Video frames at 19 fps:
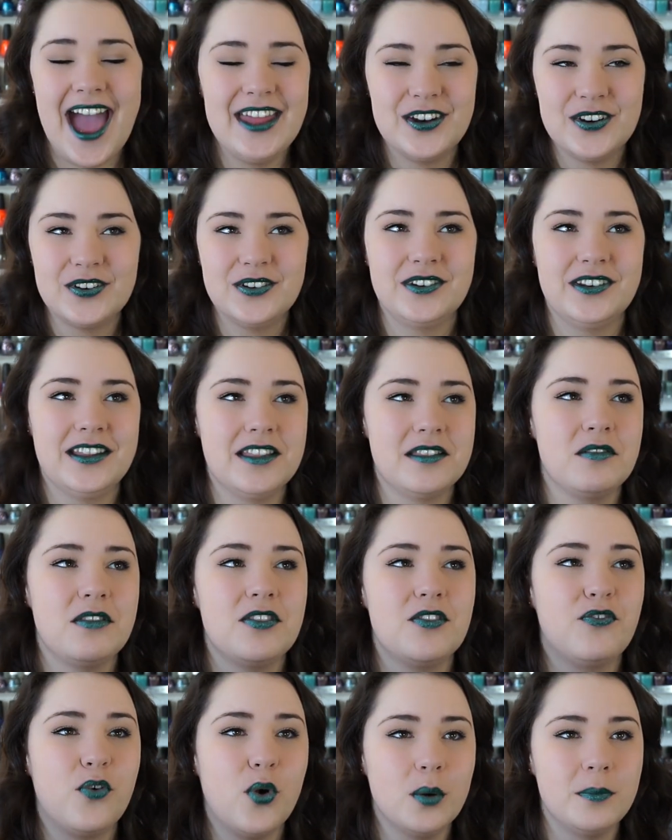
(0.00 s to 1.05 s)
I don't,
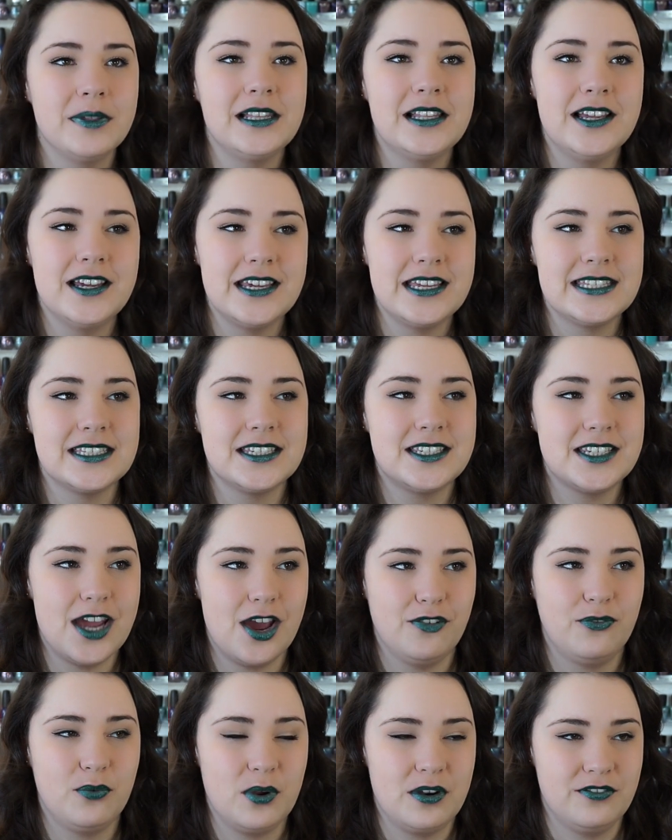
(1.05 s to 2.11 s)
formula is a
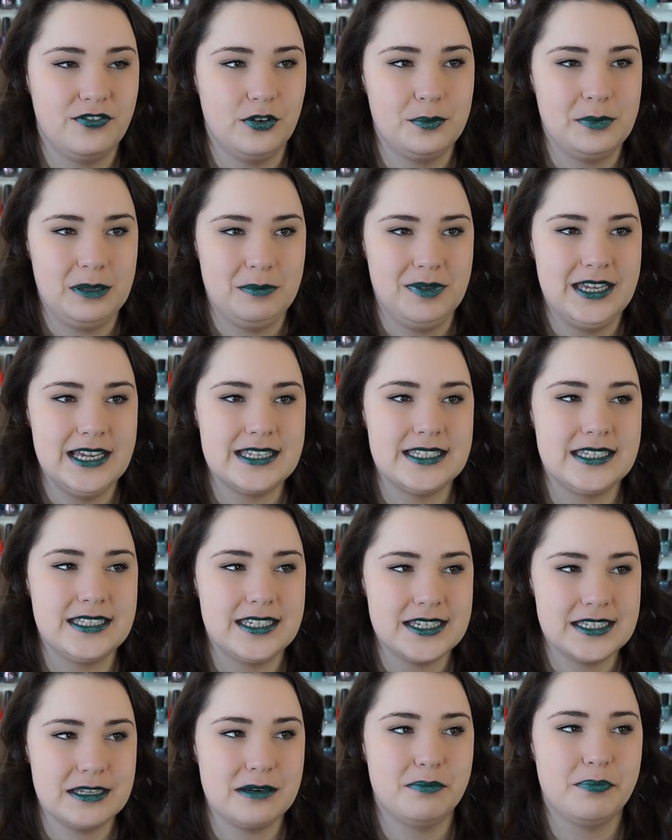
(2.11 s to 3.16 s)
tough one for me because it
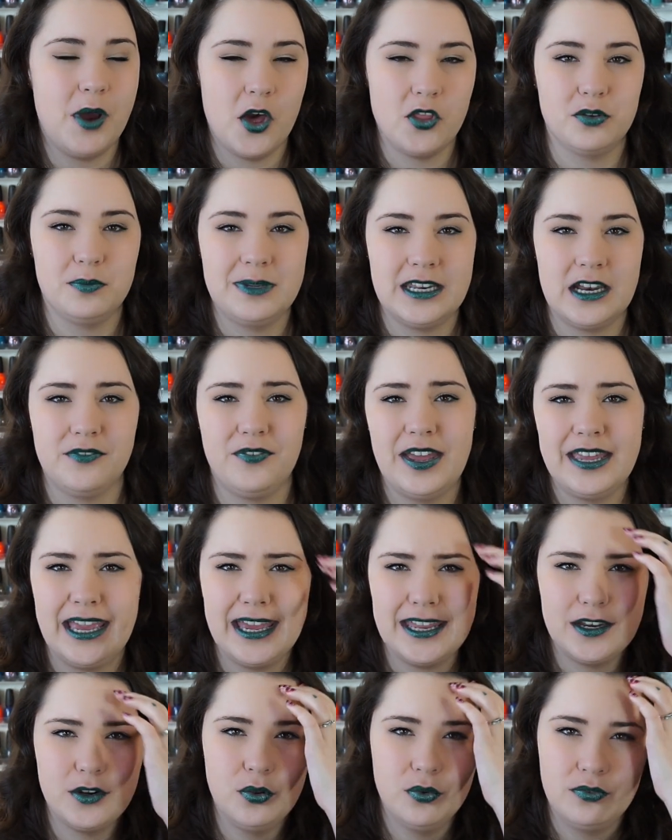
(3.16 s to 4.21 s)
doesn't bother me enough. I
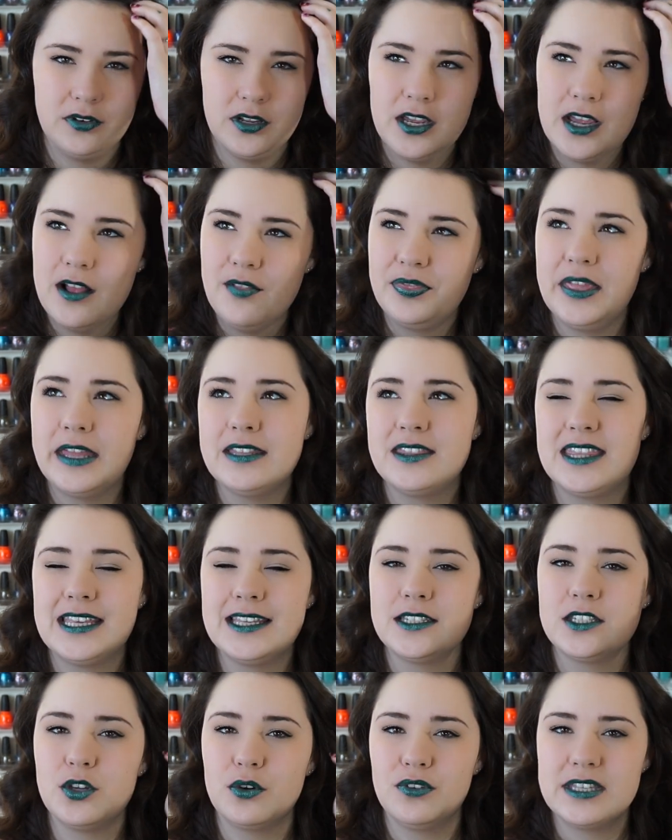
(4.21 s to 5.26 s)
don't,
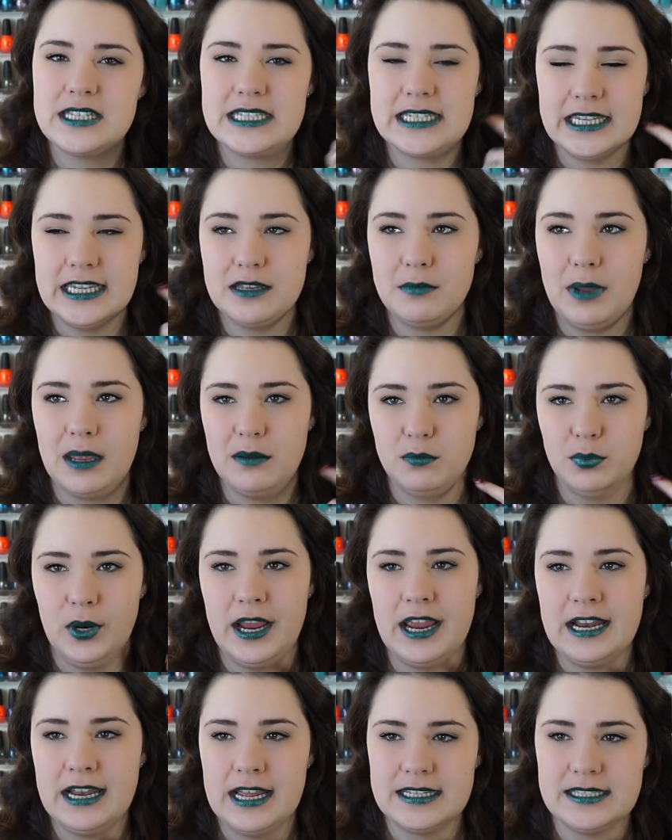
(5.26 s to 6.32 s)
things don't stick in my
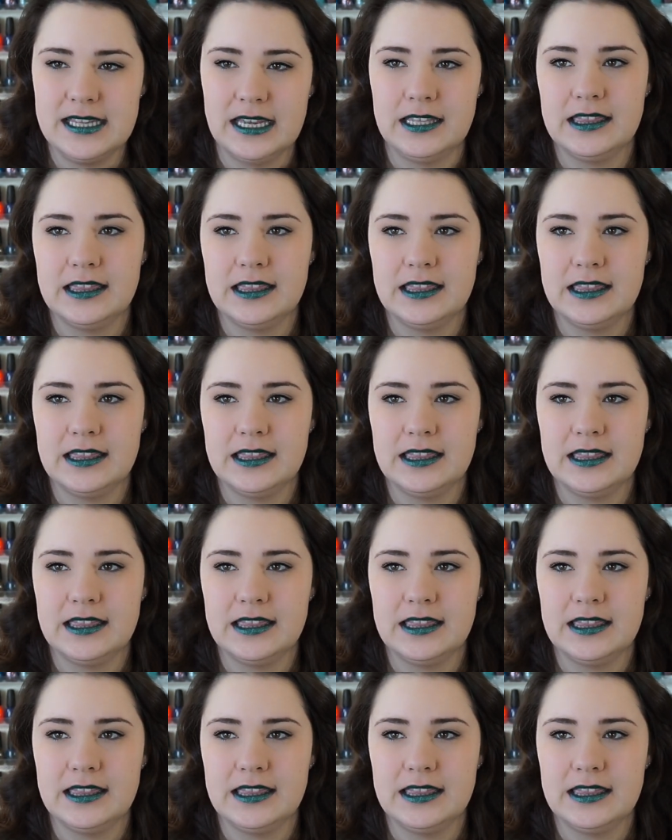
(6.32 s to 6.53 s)
brain as